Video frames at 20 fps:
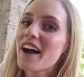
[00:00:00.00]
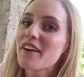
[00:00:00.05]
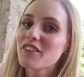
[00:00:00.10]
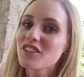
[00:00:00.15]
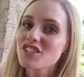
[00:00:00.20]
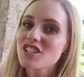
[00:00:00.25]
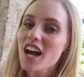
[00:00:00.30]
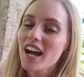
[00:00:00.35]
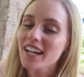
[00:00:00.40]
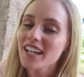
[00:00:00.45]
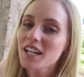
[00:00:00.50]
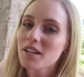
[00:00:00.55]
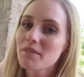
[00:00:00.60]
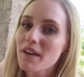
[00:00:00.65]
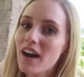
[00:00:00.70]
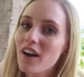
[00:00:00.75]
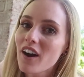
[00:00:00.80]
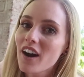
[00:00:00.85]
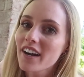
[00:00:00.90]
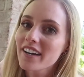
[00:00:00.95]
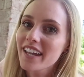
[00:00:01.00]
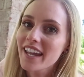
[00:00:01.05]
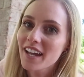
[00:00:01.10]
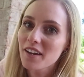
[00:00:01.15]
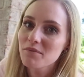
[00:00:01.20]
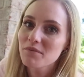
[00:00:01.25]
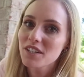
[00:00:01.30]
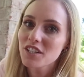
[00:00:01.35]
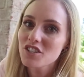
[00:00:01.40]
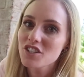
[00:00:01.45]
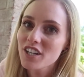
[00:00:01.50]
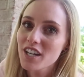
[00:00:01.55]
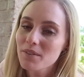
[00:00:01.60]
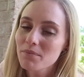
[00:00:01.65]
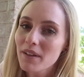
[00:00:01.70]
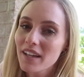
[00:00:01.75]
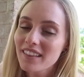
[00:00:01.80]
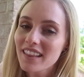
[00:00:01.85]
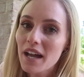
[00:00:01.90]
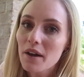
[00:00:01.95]
I was talking about our camping trip?
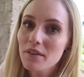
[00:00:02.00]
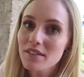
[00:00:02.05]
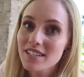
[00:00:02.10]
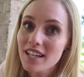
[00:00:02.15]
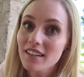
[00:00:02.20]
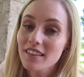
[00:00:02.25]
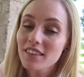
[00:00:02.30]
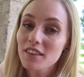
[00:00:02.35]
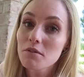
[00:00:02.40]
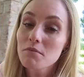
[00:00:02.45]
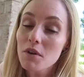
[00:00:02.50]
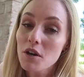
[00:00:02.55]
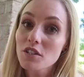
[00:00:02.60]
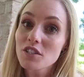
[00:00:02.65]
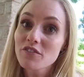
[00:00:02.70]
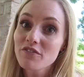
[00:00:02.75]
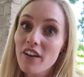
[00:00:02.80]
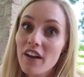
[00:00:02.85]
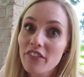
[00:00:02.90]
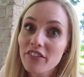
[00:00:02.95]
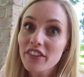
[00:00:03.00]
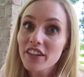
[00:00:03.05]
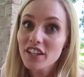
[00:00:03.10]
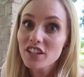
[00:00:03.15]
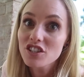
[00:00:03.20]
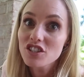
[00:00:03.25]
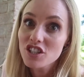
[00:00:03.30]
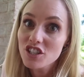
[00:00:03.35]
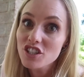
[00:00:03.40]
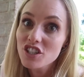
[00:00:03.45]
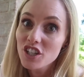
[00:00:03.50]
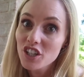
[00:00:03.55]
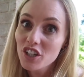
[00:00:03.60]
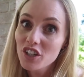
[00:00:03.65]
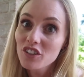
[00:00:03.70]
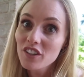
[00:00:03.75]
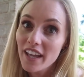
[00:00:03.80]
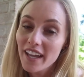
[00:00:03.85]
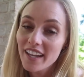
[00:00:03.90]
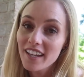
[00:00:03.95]
Like that was like the most fun things to do,
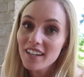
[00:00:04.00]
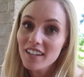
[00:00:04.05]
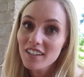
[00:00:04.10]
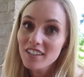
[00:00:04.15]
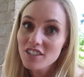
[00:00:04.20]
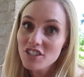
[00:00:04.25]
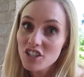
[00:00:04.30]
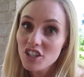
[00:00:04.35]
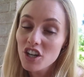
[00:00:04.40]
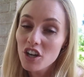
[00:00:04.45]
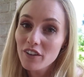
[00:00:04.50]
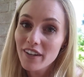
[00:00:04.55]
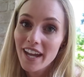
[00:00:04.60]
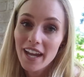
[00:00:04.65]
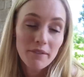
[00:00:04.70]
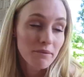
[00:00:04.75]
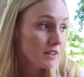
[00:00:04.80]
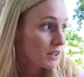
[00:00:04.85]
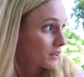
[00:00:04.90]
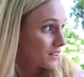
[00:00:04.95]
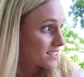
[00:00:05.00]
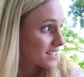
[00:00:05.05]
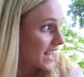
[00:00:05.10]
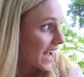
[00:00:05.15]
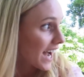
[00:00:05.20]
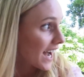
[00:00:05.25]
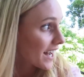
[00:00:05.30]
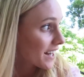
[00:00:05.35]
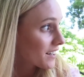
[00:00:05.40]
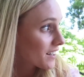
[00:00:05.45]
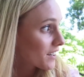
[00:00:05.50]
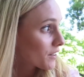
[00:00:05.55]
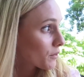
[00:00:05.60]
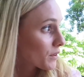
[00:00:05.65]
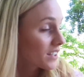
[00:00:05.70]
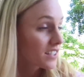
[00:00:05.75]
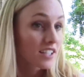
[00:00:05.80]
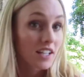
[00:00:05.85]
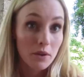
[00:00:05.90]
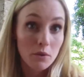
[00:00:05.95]
like to go camping with dad
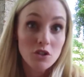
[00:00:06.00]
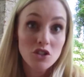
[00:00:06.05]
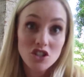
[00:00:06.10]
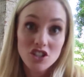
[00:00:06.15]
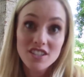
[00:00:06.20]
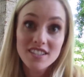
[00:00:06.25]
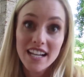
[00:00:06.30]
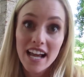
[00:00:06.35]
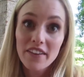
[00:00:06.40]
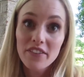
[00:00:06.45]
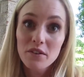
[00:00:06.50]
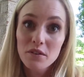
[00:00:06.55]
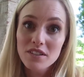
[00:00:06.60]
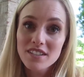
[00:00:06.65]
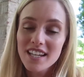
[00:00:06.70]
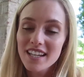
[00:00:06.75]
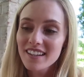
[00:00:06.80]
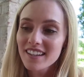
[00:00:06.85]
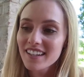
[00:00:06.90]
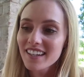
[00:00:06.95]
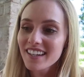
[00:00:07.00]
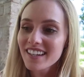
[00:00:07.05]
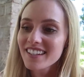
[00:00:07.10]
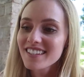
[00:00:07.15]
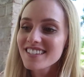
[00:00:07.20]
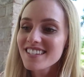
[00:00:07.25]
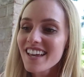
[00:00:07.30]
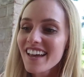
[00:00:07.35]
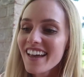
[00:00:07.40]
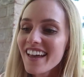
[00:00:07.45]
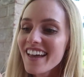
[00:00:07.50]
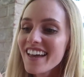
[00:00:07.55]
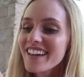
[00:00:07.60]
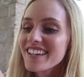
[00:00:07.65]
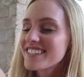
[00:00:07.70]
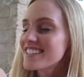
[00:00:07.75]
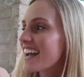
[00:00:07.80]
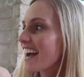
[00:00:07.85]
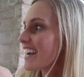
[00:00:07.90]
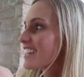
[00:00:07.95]
when it was just dad that would take the kids.
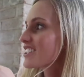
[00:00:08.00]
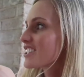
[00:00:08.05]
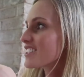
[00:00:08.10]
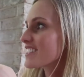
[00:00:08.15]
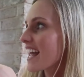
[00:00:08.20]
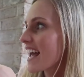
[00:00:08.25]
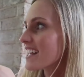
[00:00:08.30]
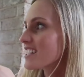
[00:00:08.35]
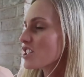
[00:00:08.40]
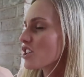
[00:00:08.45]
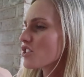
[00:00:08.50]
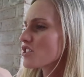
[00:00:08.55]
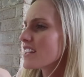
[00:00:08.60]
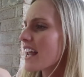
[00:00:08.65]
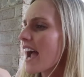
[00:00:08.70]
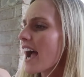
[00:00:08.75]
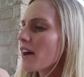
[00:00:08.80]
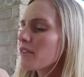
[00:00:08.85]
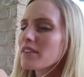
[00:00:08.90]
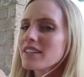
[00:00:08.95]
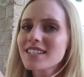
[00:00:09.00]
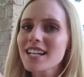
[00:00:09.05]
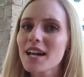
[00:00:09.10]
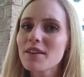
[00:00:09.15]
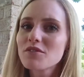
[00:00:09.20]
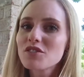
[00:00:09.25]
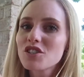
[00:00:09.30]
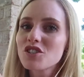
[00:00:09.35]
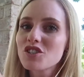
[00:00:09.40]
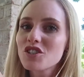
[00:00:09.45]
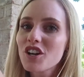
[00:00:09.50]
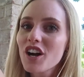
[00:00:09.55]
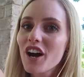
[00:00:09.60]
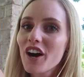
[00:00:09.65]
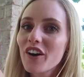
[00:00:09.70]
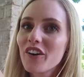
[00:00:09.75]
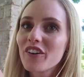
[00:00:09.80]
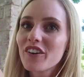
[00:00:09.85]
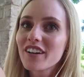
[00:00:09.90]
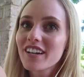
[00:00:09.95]
Dad just asked, he goes, now how many times did you
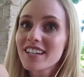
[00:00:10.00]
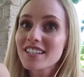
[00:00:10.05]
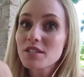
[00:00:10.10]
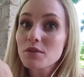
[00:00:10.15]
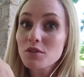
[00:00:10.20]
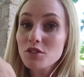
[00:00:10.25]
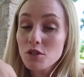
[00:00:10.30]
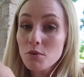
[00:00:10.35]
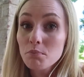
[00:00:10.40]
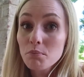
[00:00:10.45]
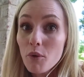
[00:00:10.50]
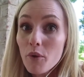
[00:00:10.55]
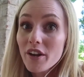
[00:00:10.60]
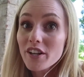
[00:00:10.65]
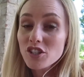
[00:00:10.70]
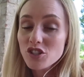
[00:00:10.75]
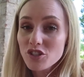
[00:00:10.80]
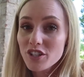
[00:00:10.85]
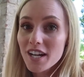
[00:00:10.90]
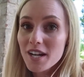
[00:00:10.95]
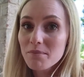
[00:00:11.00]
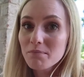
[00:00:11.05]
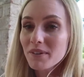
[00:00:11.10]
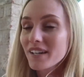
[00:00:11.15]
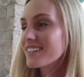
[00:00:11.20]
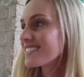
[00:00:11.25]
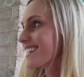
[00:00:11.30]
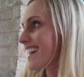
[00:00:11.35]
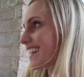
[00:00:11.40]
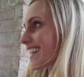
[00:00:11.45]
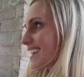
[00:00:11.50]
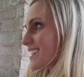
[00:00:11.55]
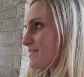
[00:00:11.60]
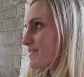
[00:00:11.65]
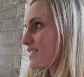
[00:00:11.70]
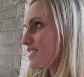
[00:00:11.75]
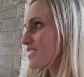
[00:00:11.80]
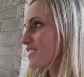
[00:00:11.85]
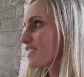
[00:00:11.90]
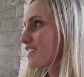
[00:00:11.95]
go? Because it was a boys trip, but dad has a
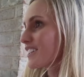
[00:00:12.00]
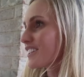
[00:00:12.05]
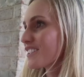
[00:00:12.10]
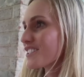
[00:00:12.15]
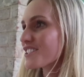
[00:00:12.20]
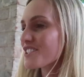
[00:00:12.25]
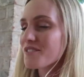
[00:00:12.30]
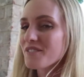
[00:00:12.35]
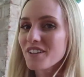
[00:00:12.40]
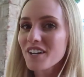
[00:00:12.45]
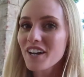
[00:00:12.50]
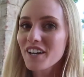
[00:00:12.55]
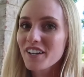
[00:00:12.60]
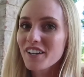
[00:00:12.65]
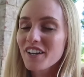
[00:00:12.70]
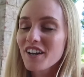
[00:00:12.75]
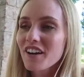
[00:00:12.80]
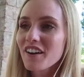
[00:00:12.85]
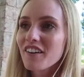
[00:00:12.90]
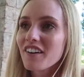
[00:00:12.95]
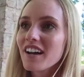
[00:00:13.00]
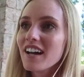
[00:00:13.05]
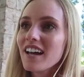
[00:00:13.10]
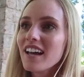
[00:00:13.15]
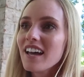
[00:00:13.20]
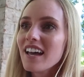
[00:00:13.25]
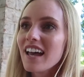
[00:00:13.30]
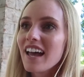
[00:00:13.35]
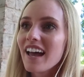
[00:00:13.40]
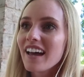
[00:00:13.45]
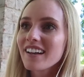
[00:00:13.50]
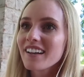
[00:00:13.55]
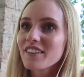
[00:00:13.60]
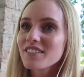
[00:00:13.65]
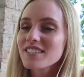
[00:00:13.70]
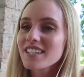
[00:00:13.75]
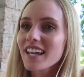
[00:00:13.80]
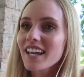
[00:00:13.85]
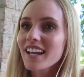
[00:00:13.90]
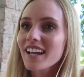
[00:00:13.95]
bunch of girls, so we gotta go. And I
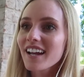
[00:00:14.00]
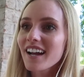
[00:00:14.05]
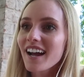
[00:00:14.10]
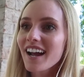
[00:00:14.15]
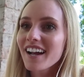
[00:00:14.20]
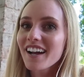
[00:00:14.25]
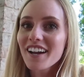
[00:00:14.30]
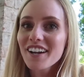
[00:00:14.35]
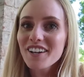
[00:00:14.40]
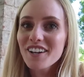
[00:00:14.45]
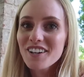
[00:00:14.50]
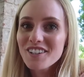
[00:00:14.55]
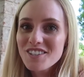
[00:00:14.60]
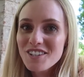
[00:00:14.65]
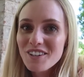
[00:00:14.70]
was like, I gotta go